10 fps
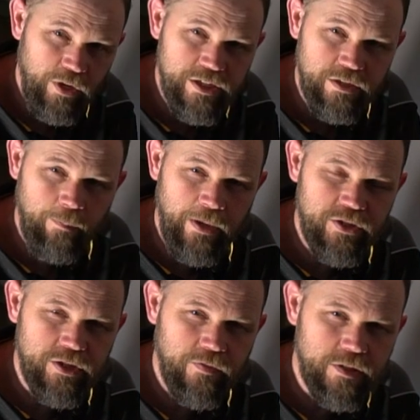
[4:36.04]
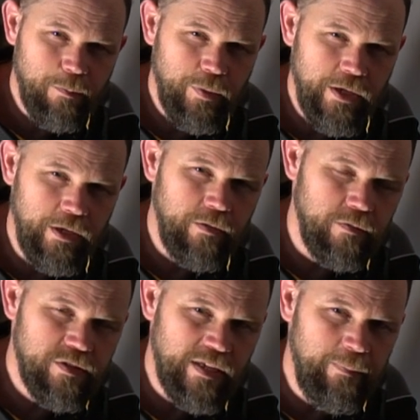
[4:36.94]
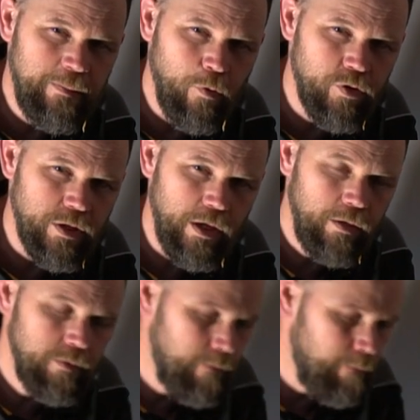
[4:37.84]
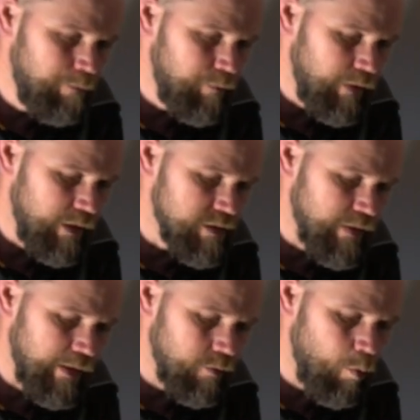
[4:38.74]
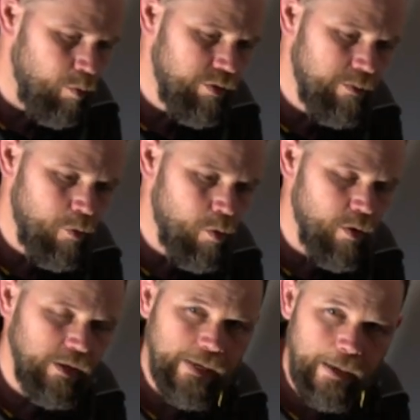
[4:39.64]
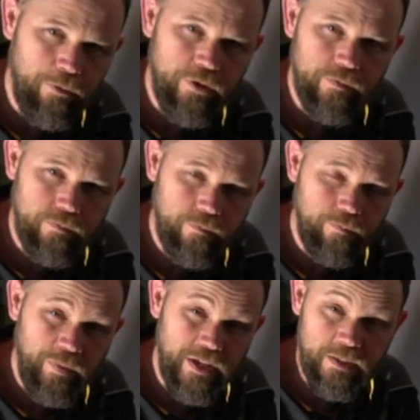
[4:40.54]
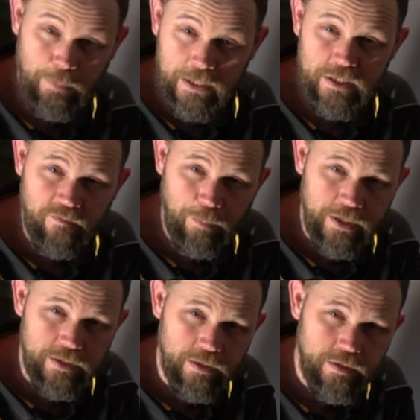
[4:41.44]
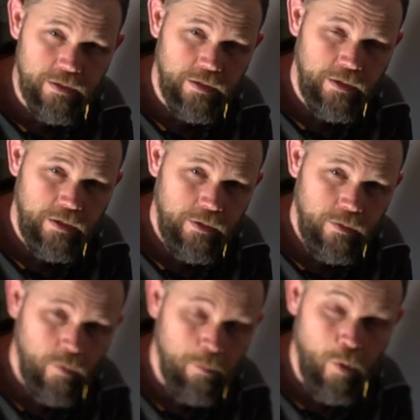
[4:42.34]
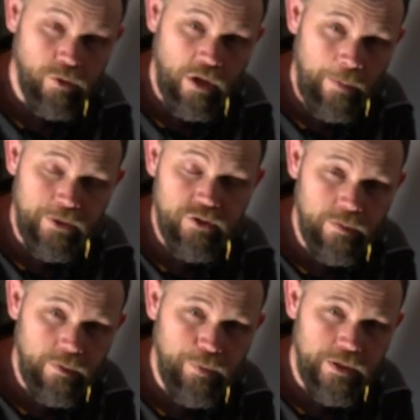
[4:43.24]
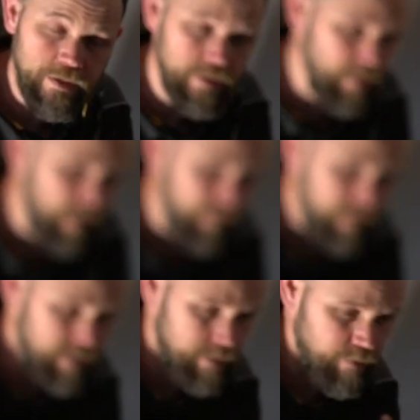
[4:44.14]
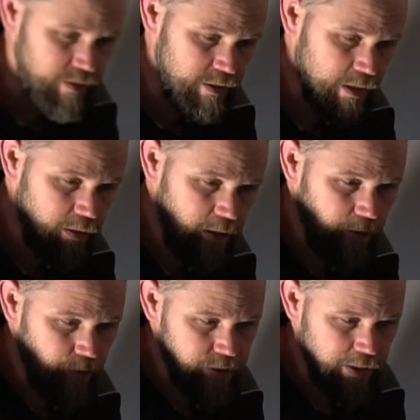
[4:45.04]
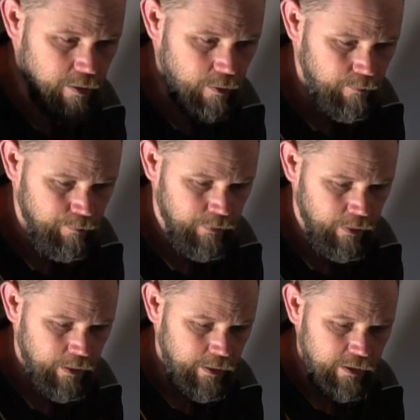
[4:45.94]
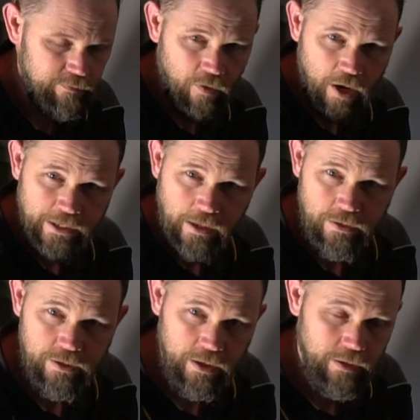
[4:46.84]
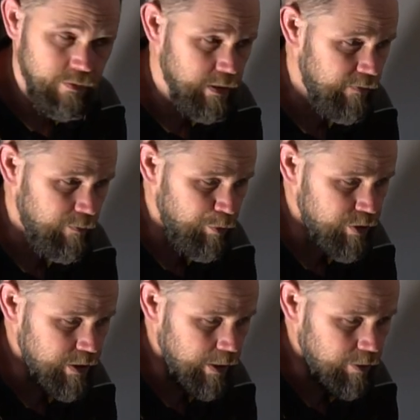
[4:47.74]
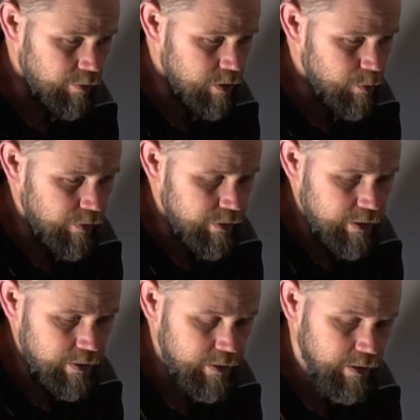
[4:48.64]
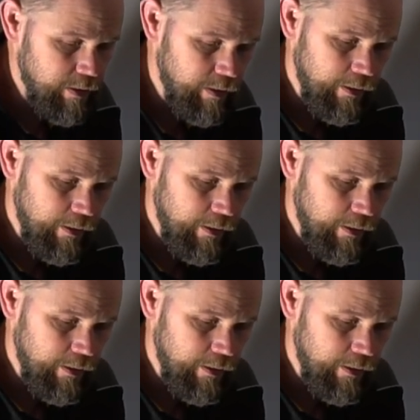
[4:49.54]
reason I mention this being semi-modular is that all the more elaborate, expensive pieces, or more time-consuming pieces, like this scene here is our viaduct scene. It's going to have a bridge going across where this is.